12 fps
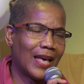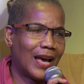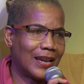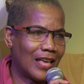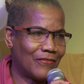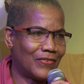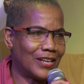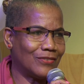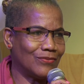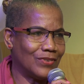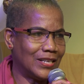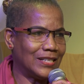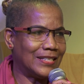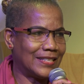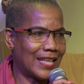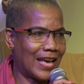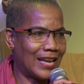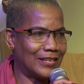And I felt really
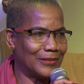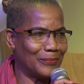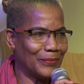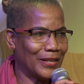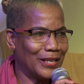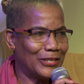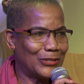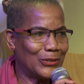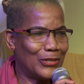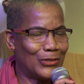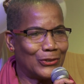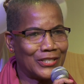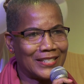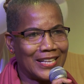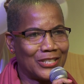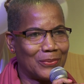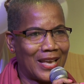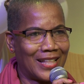sad. So in those
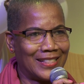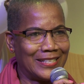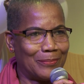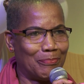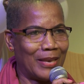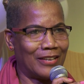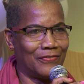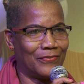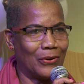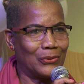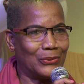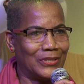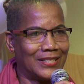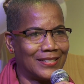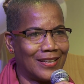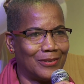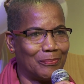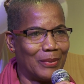days, we had these big phones,
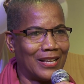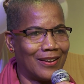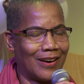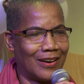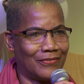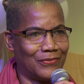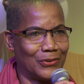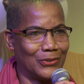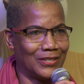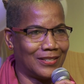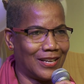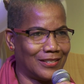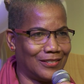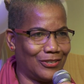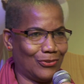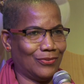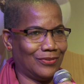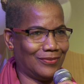the big car phones that,
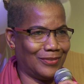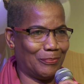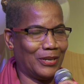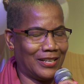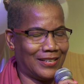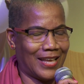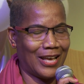you put it